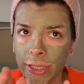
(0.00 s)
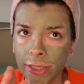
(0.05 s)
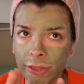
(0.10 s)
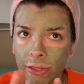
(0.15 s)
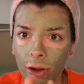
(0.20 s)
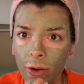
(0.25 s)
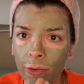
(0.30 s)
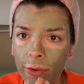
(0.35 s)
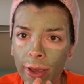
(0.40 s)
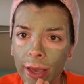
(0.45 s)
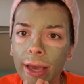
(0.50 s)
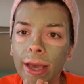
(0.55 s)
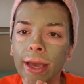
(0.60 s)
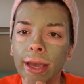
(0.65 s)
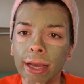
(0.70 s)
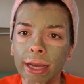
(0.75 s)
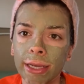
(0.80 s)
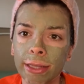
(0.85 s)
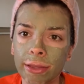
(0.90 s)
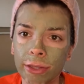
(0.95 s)
is
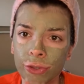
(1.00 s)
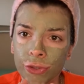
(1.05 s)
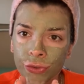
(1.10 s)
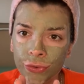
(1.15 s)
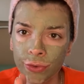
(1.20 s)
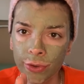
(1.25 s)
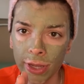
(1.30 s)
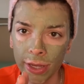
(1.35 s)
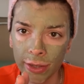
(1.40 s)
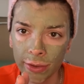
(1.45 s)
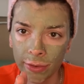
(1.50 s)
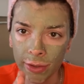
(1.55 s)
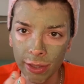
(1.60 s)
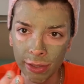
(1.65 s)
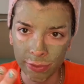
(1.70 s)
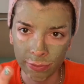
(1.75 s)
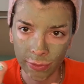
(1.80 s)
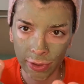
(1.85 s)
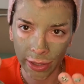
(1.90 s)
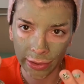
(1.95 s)
okay. The two, and
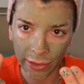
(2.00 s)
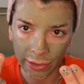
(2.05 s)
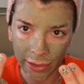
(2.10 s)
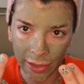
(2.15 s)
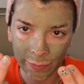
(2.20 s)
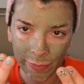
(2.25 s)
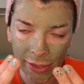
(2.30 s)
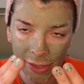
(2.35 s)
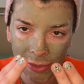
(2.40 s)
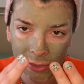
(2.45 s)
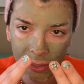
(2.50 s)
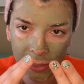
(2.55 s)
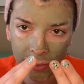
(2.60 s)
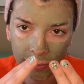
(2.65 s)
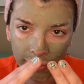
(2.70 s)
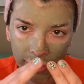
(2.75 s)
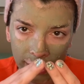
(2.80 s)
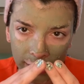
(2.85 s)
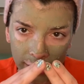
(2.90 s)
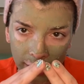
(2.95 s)
it, I think that makes sense,
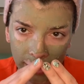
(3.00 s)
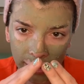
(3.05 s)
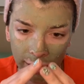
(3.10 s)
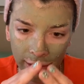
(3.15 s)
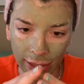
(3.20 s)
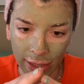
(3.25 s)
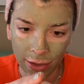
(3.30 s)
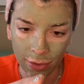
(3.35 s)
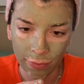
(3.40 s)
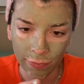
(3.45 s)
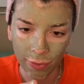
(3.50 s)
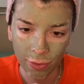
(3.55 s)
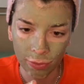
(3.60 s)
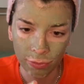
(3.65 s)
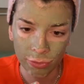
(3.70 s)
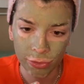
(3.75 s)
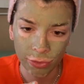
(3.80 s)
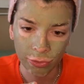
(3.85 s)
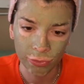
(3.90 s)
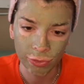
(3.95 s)
because I think out of all the
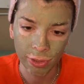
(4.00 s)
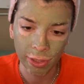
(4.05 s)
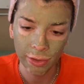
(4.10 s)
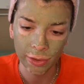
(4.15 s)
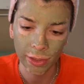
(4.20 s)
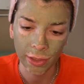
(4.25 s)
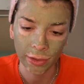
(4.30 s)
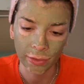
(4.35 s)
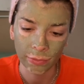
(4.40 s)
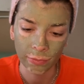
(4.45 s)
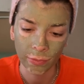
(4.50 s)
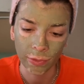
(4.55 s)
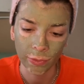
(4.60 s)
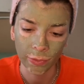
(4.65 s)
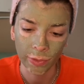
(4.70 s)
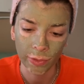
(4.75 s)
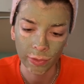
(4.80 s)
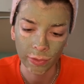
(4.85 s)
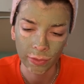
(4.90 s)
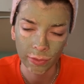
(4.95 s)
children, I think
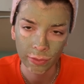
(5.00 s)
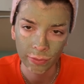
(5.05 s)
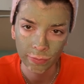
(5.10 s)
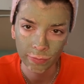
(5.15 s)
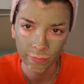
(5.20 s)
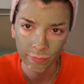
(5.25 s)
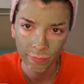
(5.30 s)
Logan